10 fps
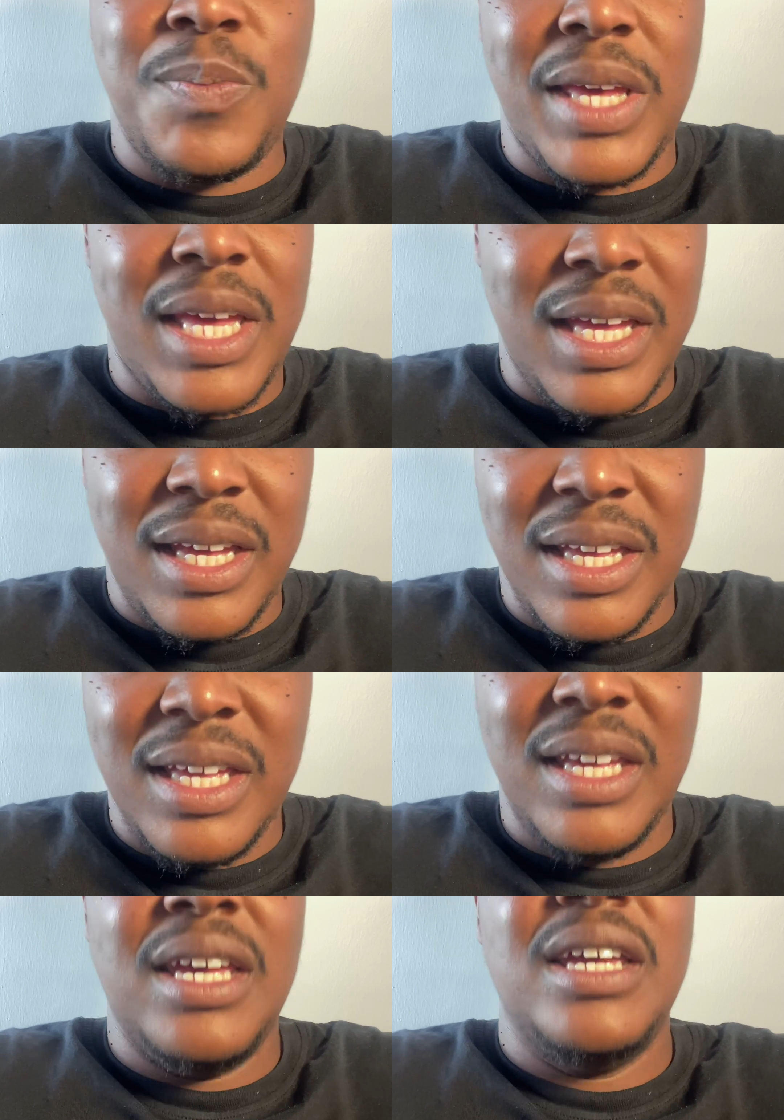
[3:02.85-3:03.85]
big.
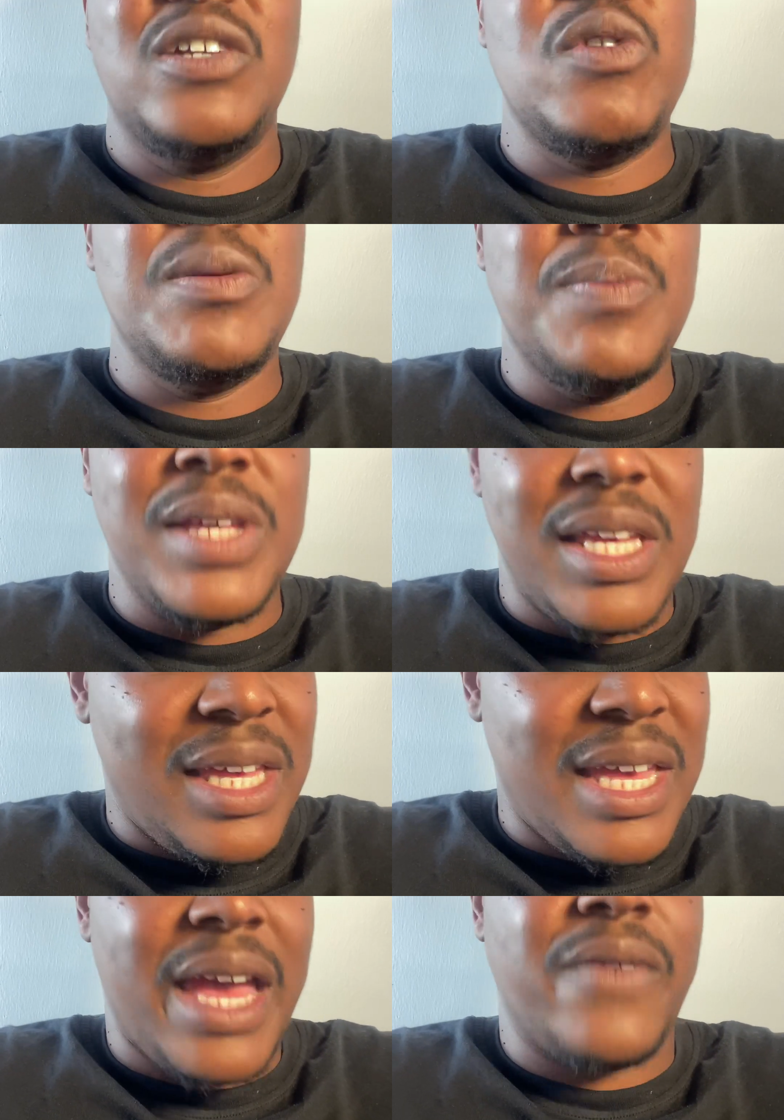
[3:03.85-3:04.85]
Dream
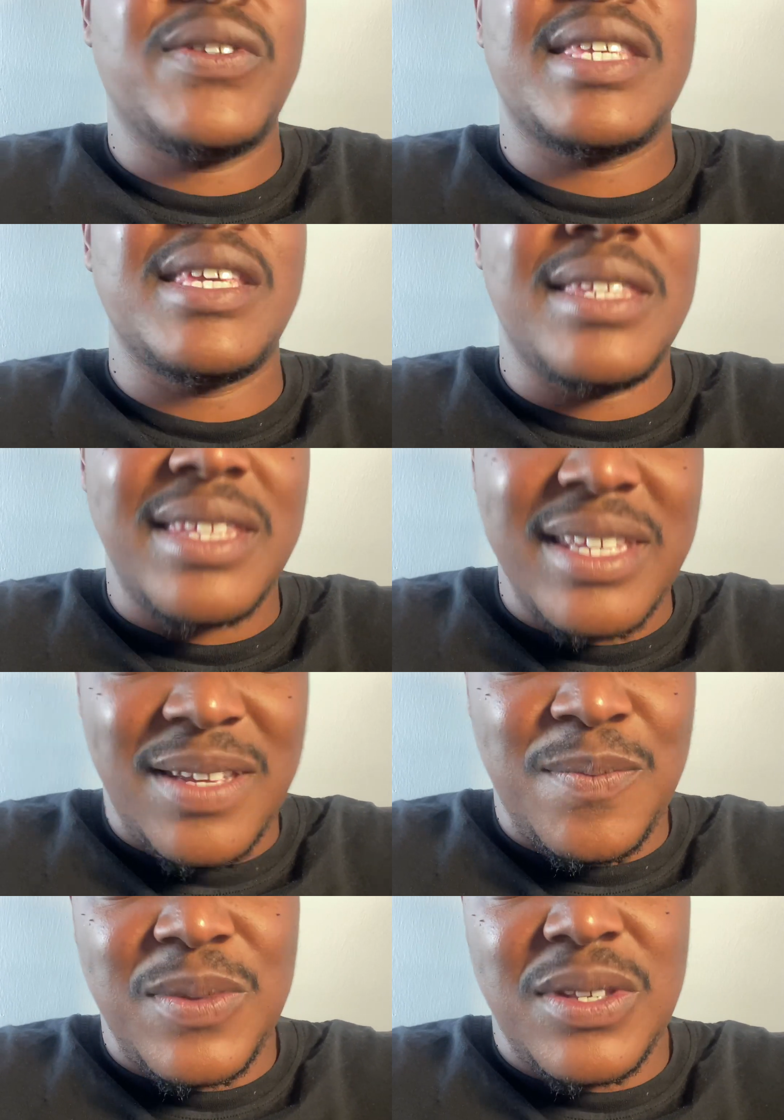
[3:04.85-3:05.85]
big, have
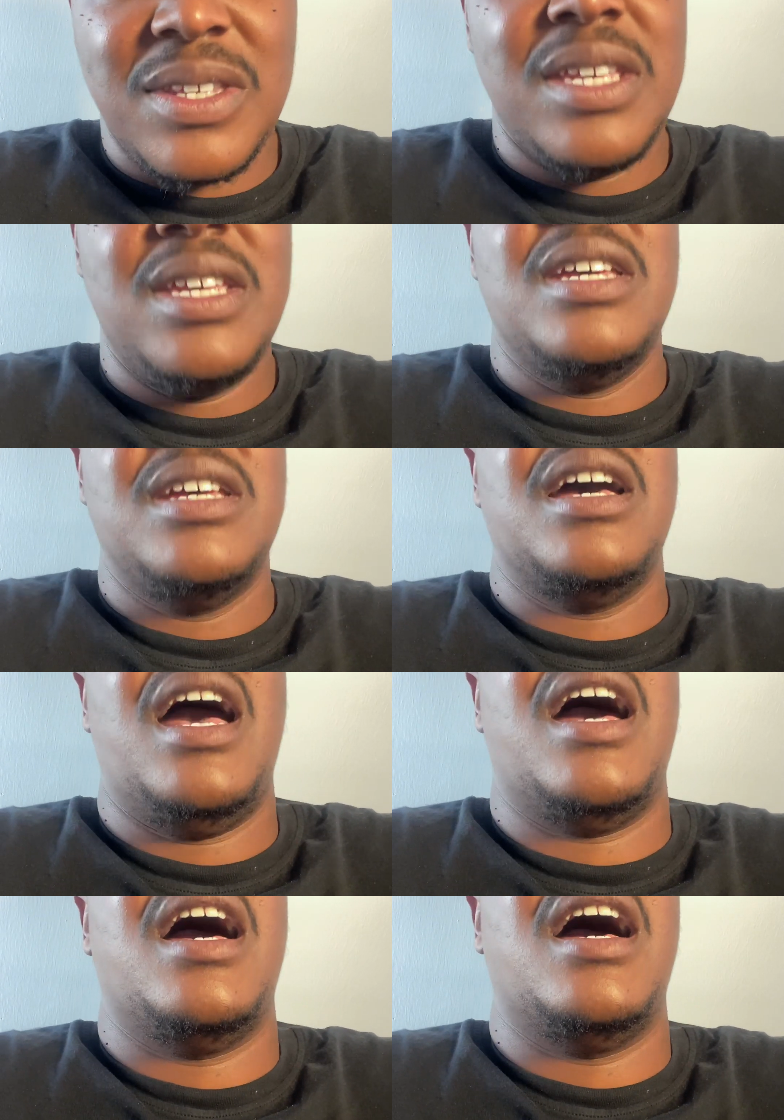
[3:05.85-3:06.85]
systems,
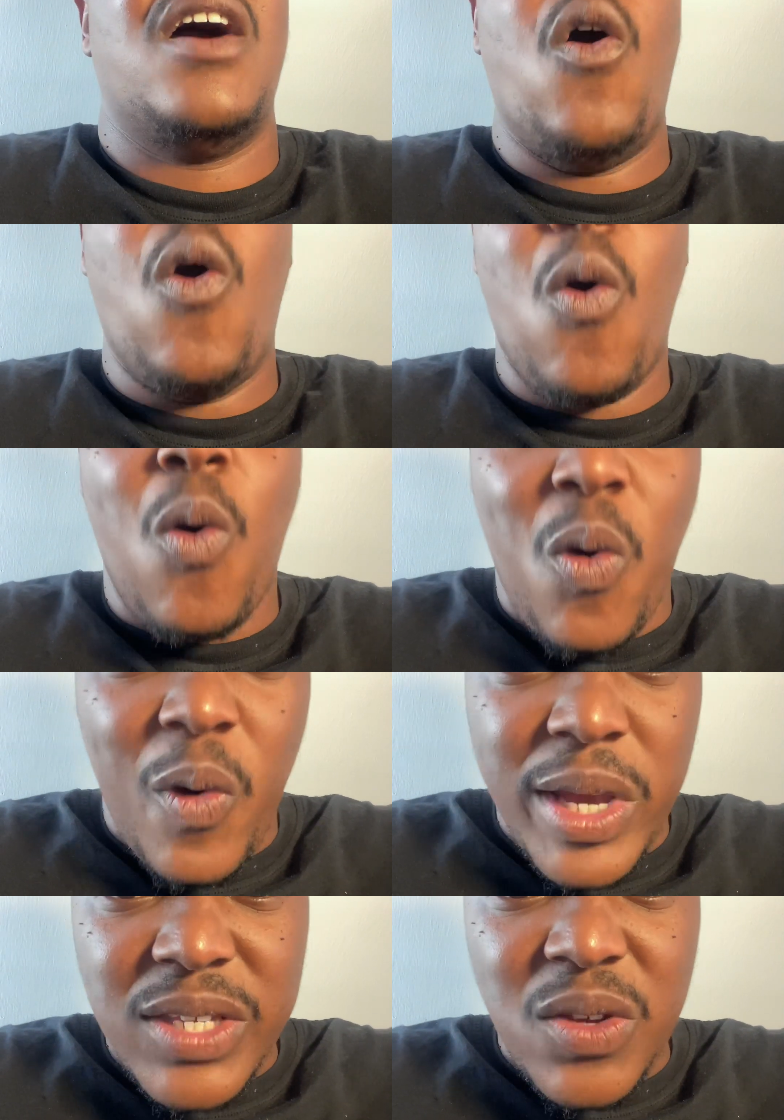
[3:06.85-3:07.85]

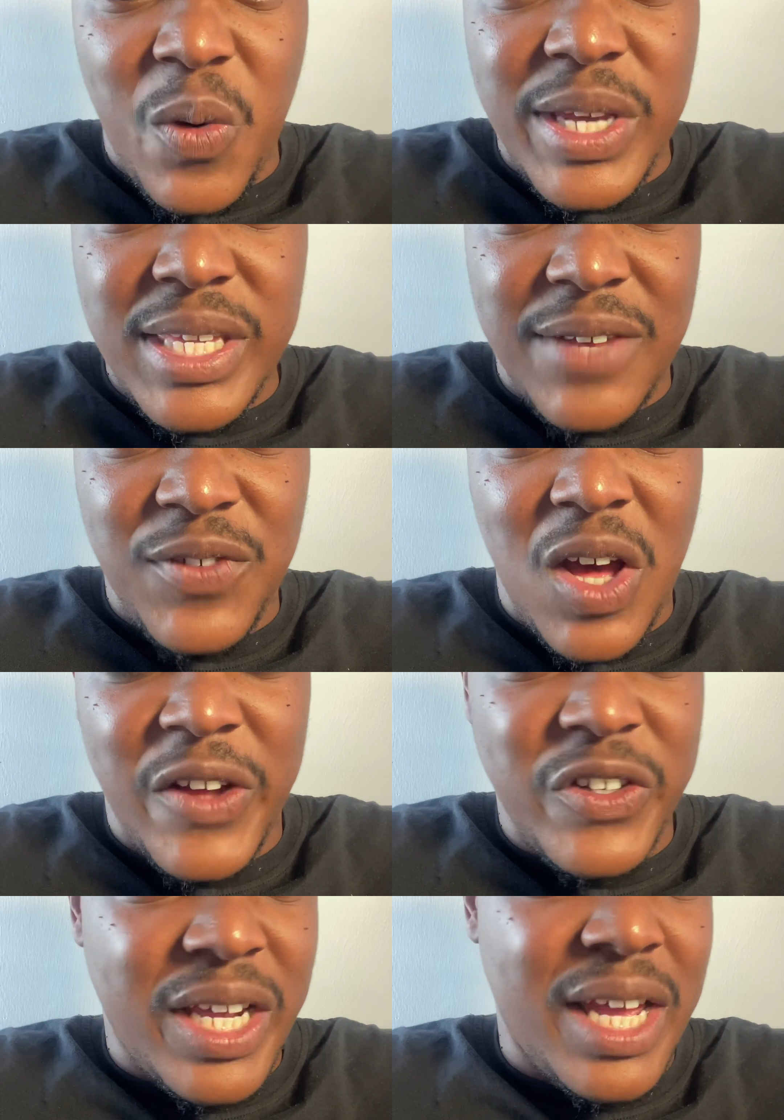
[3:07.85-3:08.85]
always have
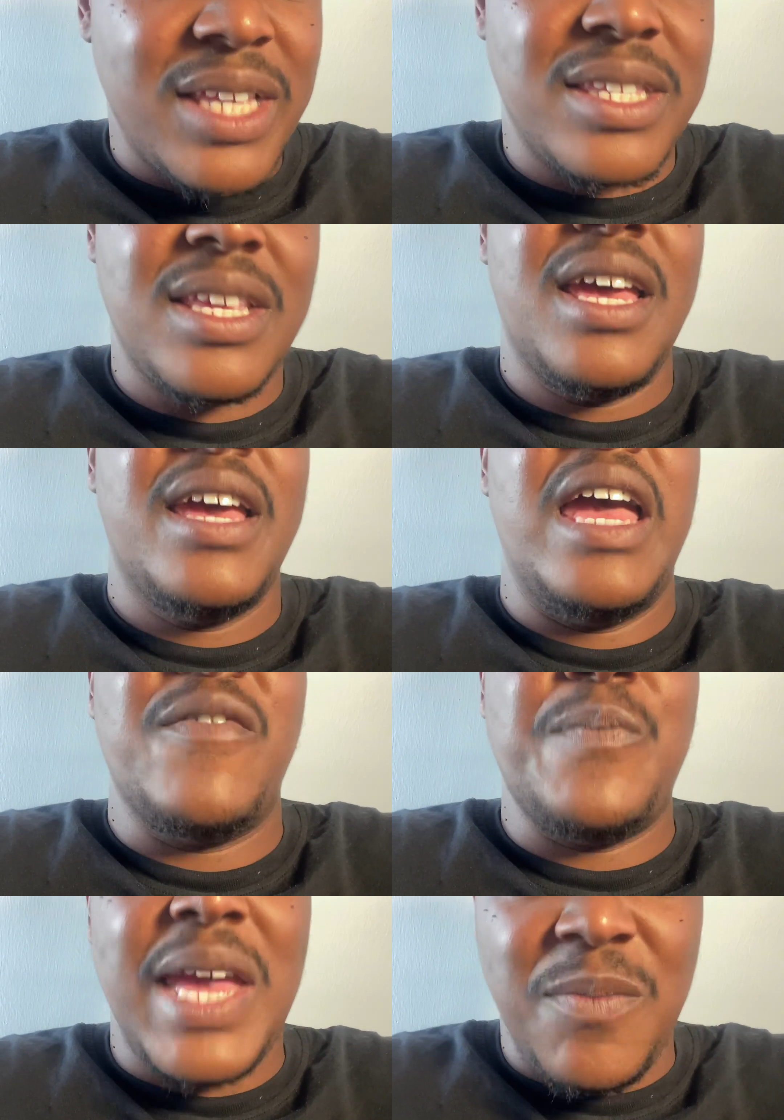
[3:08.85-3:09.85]
contracts,
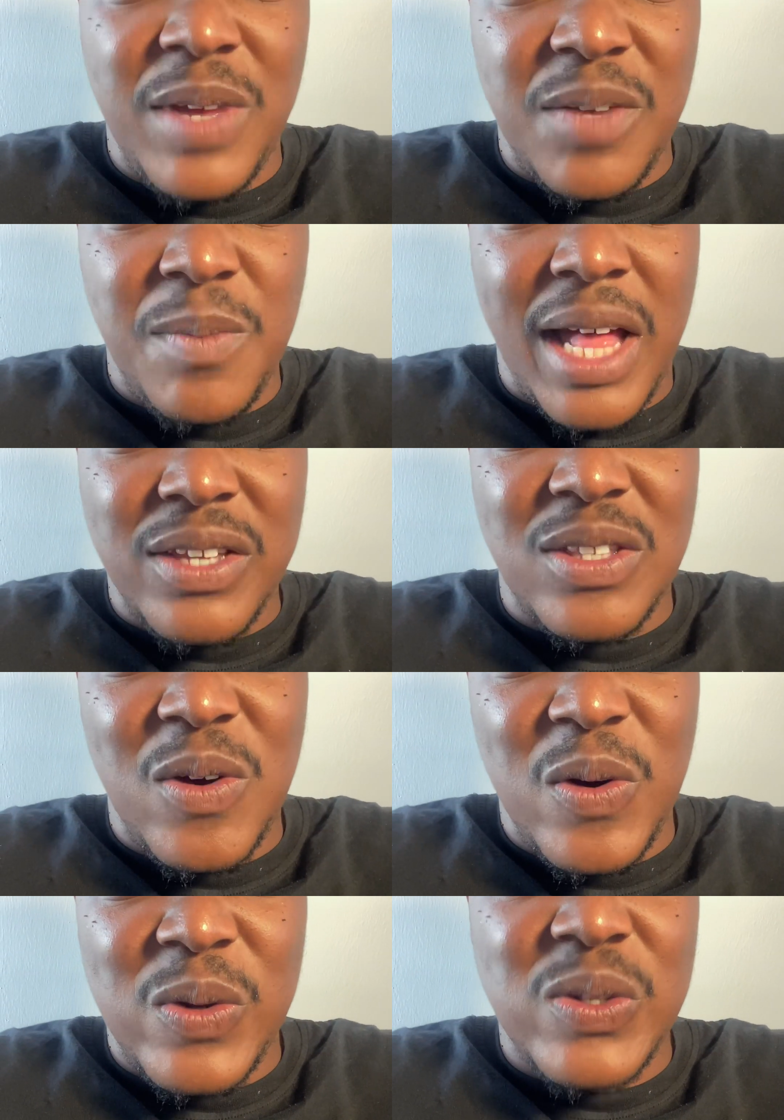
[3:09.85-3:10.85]
have payment
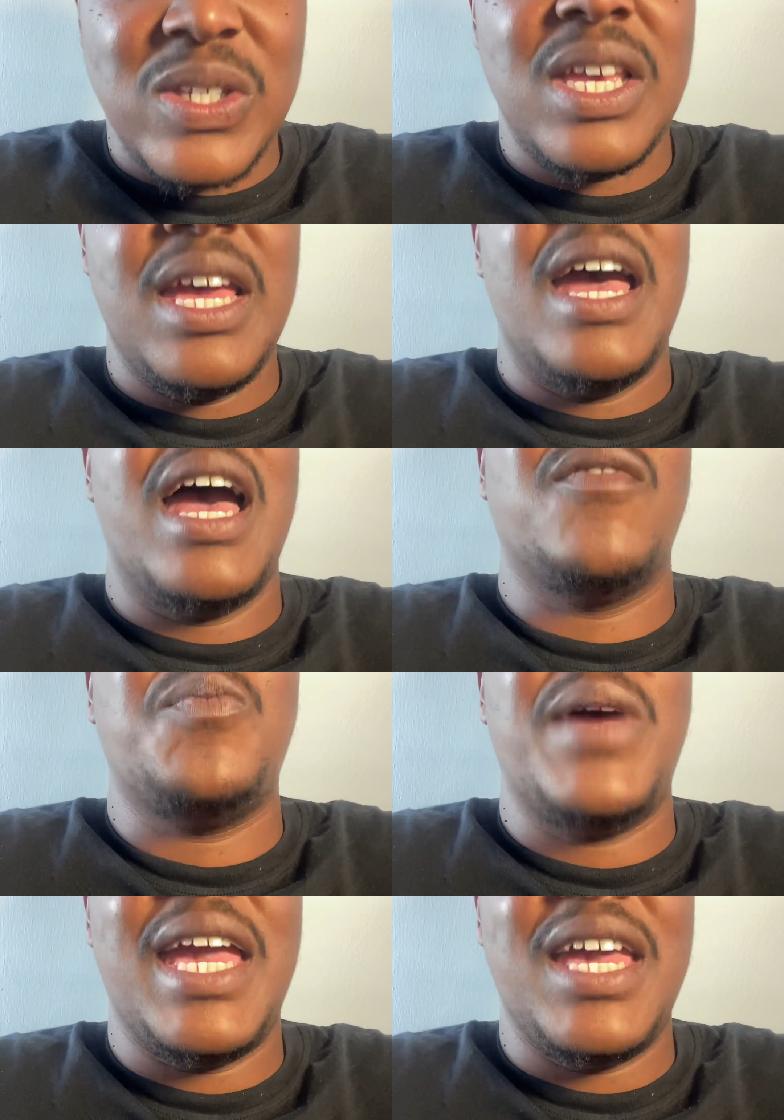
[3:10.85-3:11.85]
milestones,
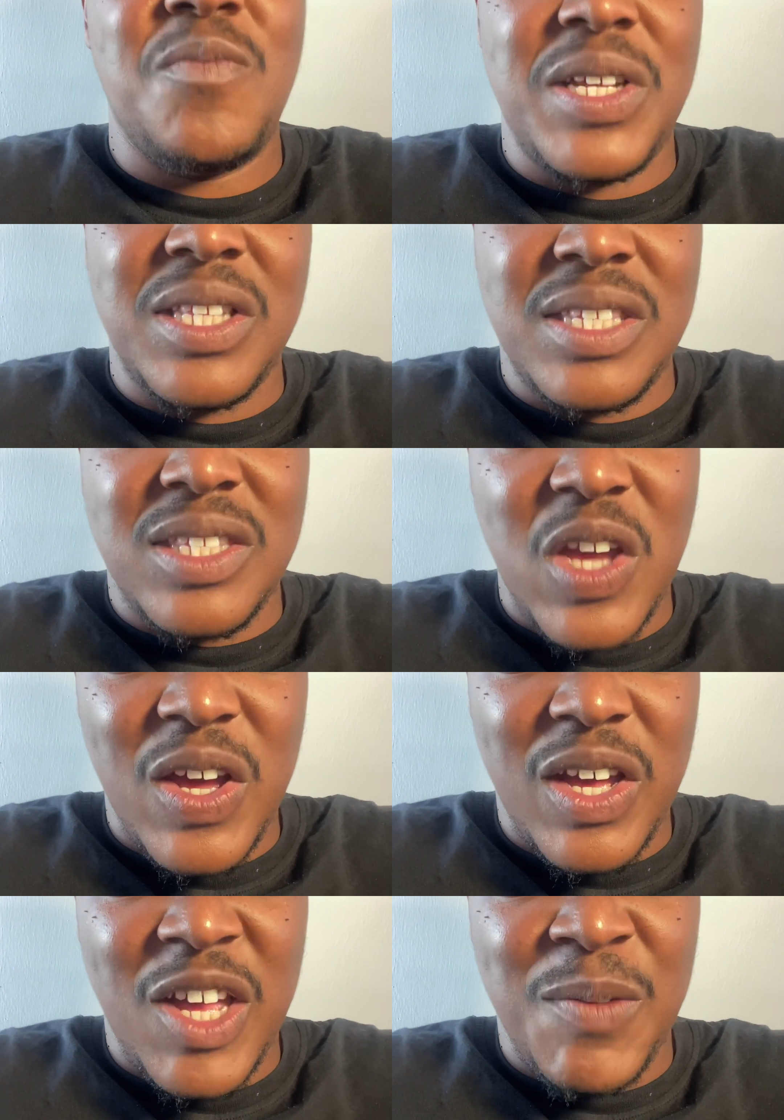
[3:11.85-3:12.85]
have payment
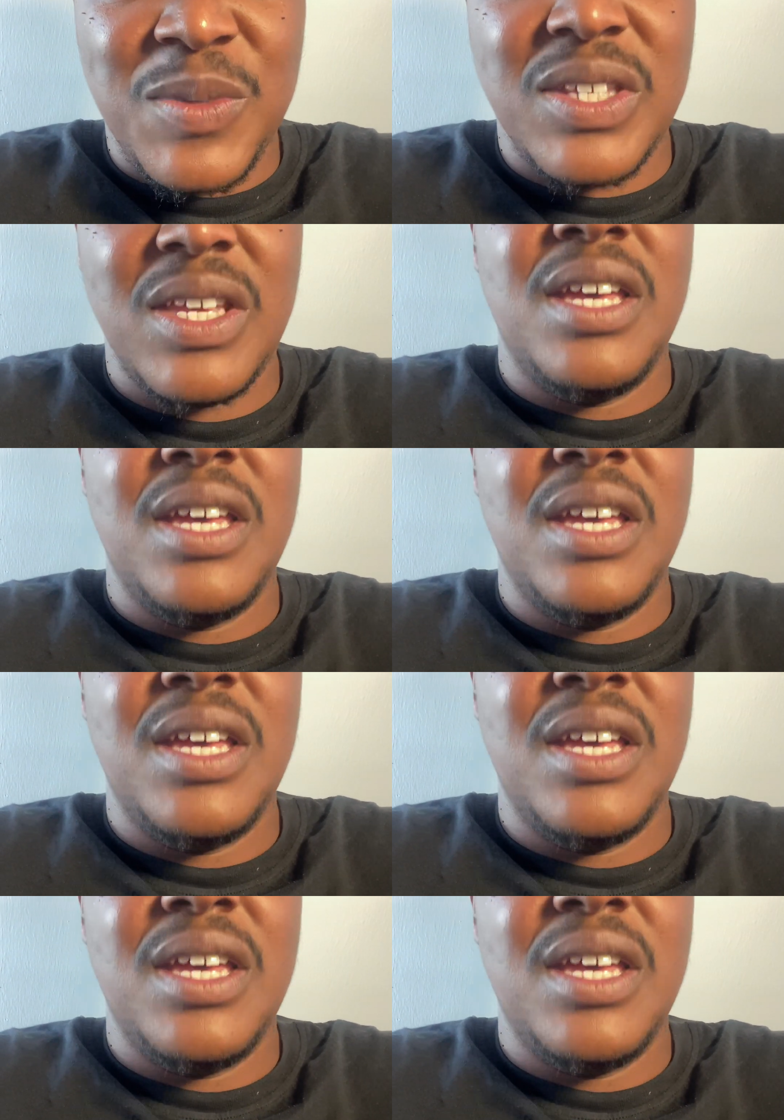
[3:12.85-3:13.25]
terms,